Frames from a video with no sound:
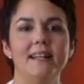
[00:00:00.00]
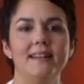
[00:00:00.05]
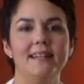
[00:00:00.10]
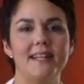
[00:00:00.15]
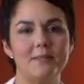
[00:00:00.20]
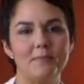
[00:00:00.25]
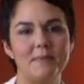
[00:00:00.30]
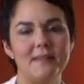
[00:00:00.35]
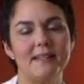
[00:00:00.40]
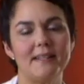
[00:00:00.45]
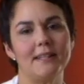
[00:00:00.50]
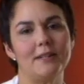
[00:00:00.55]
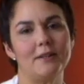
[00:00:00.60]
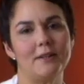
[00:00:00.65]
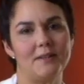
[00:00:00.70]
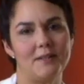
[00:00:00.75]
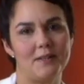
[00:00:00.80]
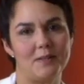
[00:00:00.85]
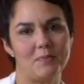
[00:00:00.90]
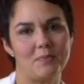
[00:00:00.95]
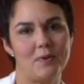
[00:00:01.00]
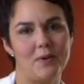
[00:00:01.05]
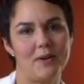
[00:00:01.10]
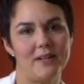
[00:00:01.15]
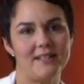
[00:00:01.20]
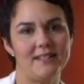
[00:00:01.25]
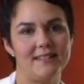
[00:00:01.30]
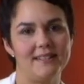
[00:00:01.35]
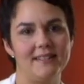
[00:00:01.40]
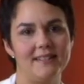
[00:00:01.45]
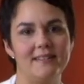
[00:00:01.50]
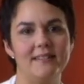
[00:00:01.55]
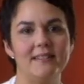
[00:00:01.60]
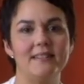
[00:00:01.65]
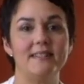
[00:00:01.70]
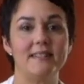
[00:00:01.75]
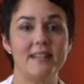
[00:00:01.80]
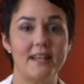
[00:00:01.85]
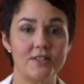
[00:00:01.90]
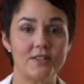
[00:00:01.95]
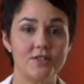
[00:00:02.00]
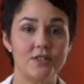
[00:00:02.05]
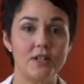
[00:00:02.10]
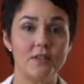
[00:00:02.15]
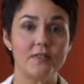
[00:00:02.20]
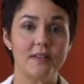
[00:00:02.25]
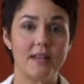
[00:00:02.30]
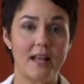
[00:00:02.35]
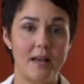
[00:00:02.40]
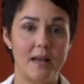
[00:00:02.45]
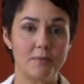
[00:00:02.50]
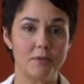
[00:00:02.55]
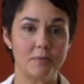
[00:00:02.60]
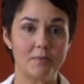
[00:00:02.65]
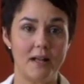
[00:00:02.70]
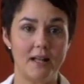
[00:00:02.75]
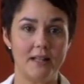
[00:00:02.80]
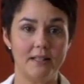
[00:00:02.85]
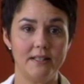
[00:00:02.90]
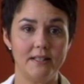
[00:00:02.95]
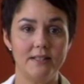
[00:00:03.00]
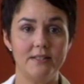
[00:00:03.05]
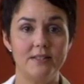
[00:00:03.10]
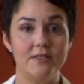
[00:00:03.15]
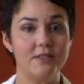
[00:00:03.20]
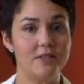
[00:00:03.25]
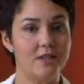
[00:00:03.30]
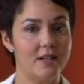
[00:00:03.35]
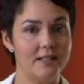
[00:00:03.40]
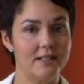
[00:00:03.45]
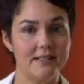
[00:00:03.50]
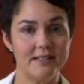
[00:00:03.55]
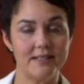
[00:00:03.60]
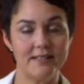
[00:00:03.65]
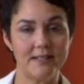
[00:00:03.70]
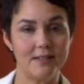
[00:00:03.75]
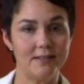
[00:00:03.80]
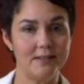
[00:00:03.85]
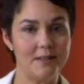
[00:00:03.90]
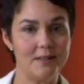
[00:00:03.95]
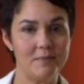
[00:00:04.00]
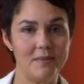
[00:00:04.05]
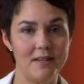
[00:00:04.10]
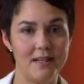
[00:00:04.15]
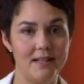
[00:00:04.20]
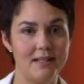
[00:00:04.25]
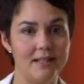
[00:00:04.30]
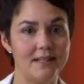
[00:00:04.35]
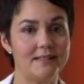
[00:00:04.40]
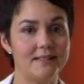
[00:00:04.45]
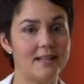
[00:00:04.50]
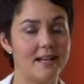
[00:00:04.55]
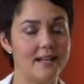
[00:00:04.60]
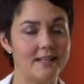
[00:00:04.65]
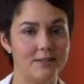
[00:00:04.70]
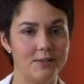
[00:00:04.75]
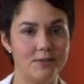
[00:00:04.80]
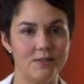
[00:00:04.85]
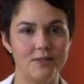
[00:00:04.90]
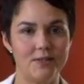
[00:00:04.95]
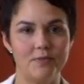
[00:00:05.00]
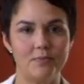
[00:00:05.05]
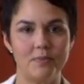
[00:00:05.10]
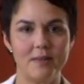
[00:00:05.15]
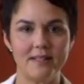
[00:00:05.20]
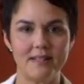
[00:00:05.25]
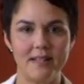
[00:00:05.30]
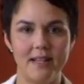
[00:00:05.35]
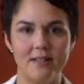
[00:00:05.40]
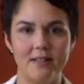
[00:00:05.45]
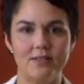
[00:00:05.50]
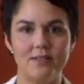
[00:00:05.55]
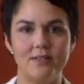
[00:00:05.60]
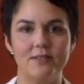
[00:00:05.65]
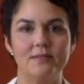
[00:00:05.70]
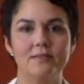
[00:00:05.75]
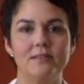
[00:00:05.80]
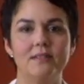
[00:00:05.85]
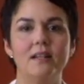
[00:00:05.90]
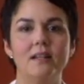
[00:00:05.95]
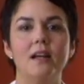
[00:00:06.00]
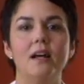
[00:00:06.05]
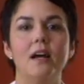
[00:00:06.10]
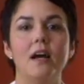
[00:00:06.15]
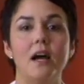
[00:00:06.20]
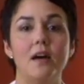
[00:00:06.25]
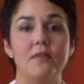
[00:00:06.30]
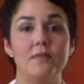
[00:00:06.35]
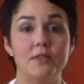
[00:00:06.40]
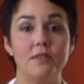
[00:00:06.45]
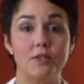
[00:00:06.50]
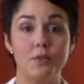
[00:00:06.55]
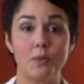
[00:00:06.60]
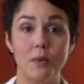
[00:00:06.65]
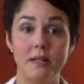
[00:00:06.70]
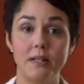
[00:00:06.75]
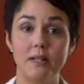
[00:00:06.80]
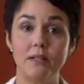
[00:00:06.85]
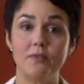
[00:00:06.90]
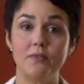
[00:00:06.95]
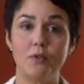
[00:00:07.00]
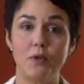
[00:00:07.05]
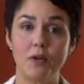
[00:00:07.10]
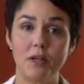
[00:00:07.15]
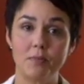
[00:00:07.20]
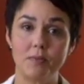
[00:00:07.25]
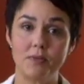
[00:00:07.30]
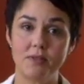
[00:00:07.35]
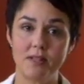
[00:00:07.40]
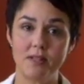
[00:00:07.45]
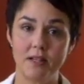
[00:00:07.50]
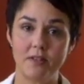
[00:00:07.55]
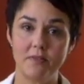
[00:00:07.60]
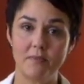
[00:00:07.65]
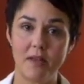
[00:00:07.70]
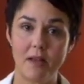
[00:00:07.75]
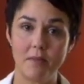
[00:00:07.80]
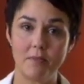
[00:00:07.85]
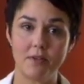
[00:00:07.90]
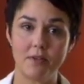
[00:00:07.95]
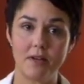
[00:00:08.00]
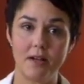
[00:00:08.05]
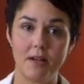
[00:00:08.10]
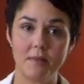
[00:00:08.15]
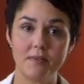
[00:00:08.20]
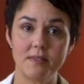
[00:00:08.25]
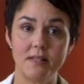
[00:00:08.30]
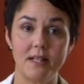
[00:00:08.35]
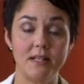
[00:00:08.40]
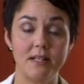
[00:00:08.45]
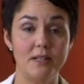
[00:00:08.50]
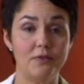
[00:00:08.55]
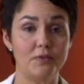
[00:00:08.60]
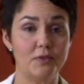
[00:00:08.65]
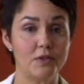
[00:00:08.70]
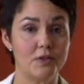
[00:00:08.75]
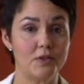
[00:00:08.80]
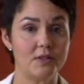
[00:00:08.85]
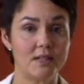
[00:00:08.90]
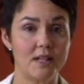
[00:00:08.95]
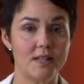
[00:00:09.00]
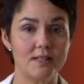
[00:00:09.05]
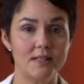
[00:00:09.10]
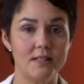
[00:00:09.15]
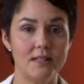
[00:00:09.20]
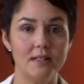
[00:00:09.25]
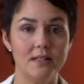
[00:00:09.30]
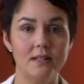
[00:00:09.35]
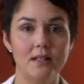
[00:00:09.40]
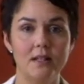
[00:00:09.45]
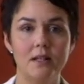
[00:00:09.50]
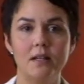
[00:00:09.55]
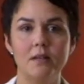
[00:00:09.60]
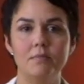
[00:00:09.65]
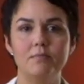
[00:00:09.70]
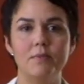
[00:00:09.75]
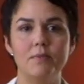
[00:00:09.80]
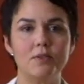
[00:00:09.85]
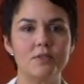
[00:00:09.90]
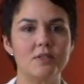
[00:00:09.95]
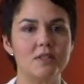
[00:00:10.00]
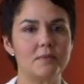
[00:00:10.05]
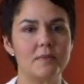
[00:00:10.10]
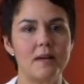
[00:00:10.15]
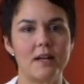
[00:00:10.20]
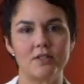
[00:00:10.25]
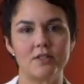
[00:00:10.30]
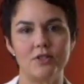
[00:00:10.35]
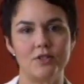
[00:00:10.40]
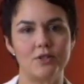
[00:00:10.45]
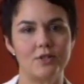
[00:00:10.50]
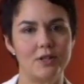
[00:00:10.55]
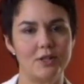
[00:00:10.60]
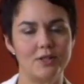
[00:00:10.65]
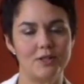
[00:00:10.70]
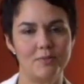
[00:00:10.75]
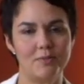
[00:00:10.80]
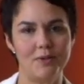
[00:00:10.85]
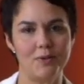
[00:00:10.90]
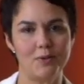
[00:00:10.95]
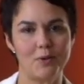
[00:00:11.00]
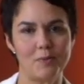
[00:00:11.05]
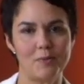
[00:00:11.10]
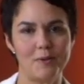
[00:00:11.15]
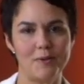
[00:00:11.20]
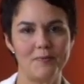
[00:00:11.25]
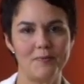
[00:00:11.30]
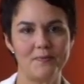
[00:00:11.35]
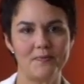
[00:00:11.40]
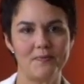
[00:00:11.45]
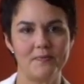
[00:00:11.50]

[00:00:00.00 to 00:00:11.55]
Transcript: Let's be clear at this point. The detection of an abnormality does not necessarily mean a diagnosis of breast cancer. Of the 20 to 40% of mammograms that need further testing, most of them actually turn out to be normal.